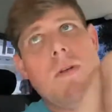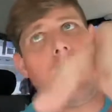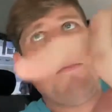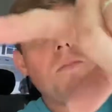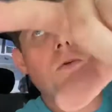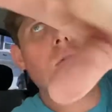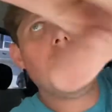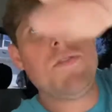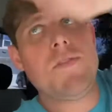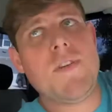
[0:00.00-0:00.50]

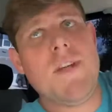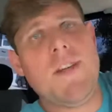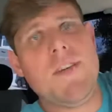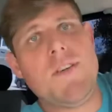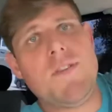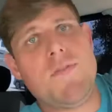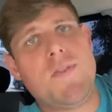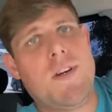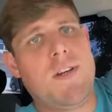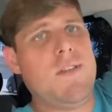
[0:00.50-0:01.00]
bolts, and I
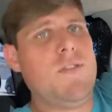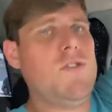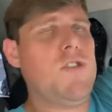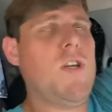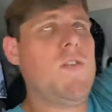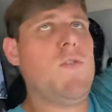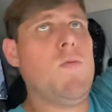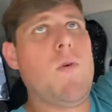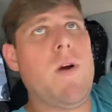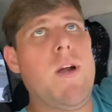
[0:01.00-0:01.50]
just freaking
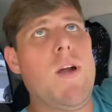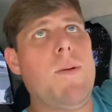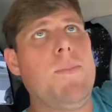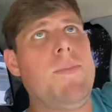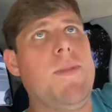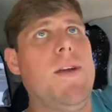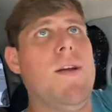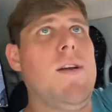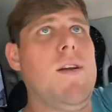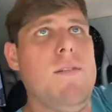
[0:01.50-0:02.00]
shed the wire up
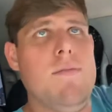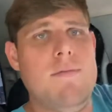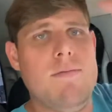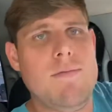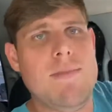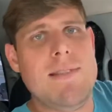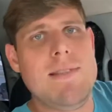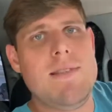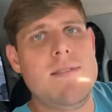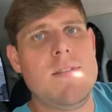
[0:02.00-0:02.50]
there and
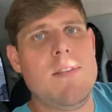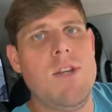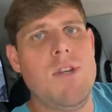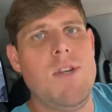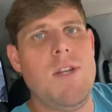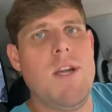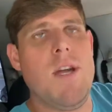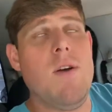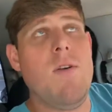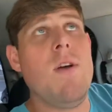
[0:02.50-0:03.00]
good to
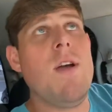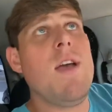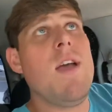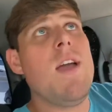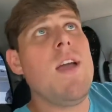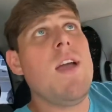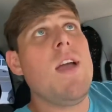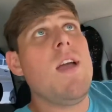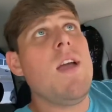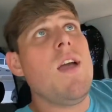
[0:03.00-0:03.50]
go.
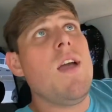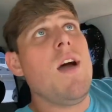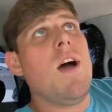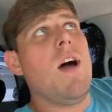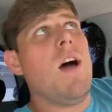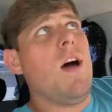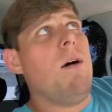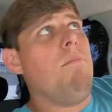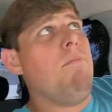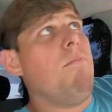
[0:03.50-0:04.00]

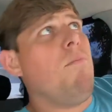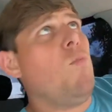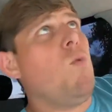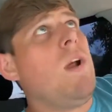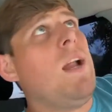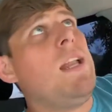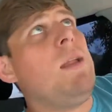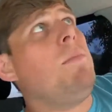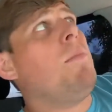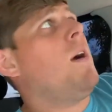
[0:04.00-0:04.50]

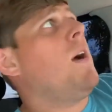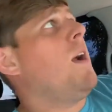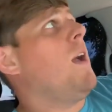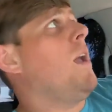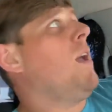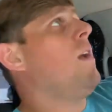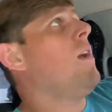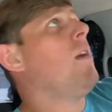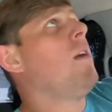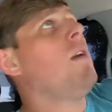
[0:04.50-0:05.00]
When
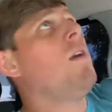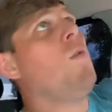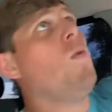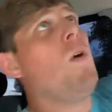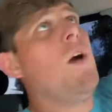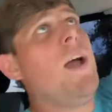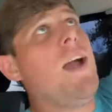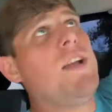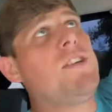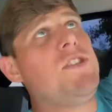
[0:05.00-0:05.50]
I
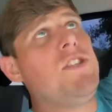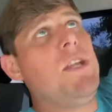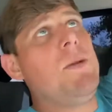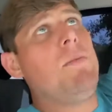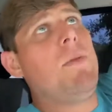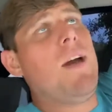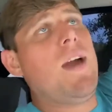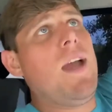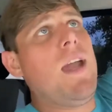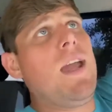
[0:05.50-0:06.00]
actually did
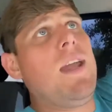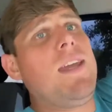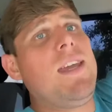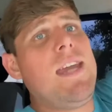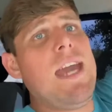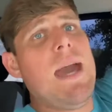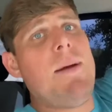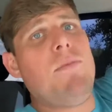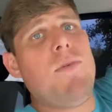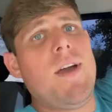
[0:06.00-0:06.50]
my
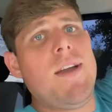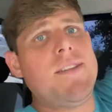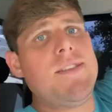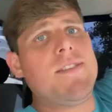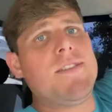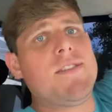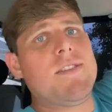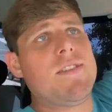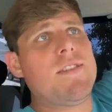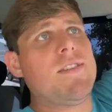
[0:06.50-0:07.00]
cab
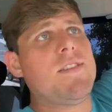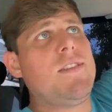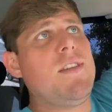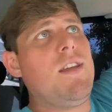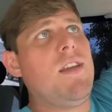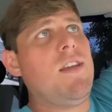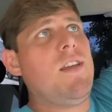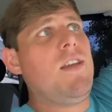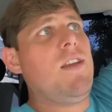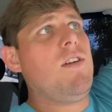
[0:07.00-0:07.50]
lights
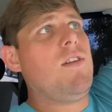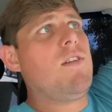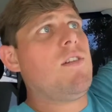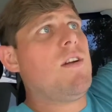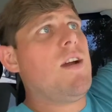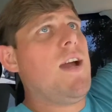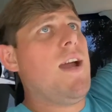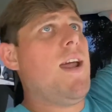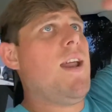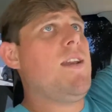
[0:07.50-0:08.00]
in here,
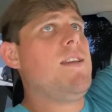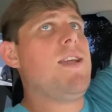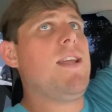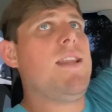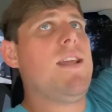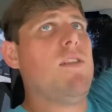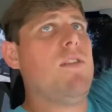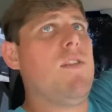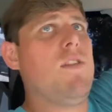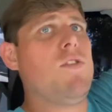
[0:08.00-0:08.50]
I had to take
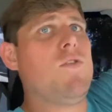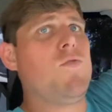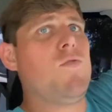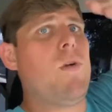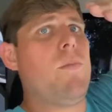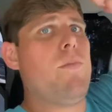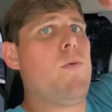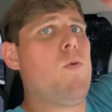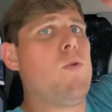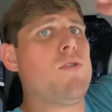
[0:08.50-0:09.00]
down this
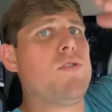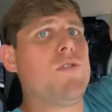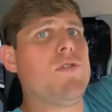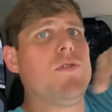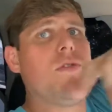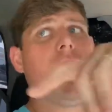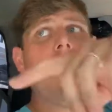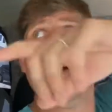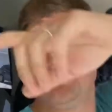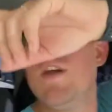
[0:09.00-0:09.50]
front
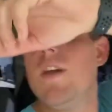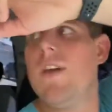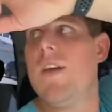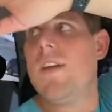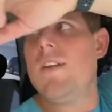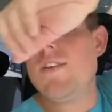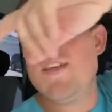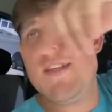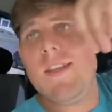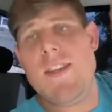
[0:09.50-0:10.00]
portion.
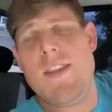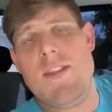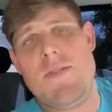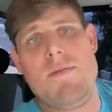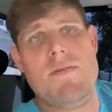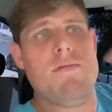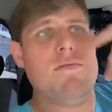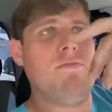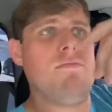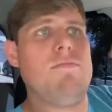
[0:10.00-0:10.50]
So these,
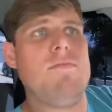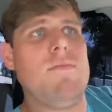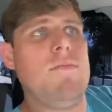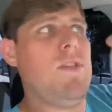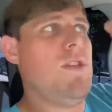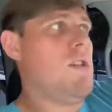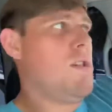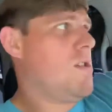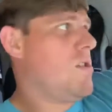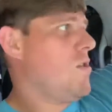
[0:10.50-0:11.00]

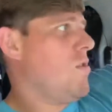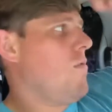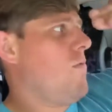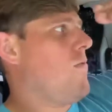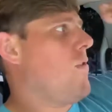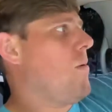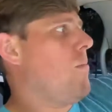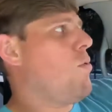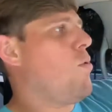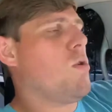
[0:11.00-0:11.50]
just the
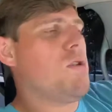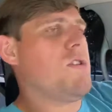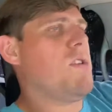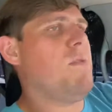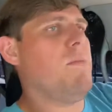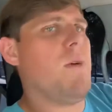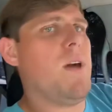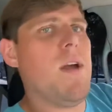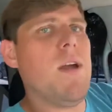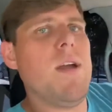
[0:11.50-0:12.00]
front portion of
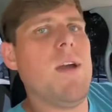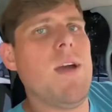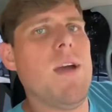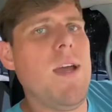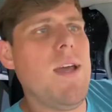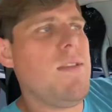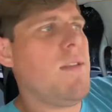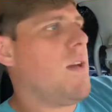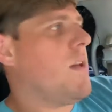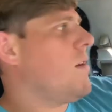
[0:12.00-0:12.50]
my
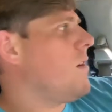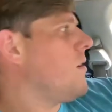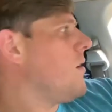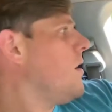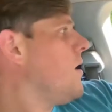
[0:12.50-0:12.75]
headliner,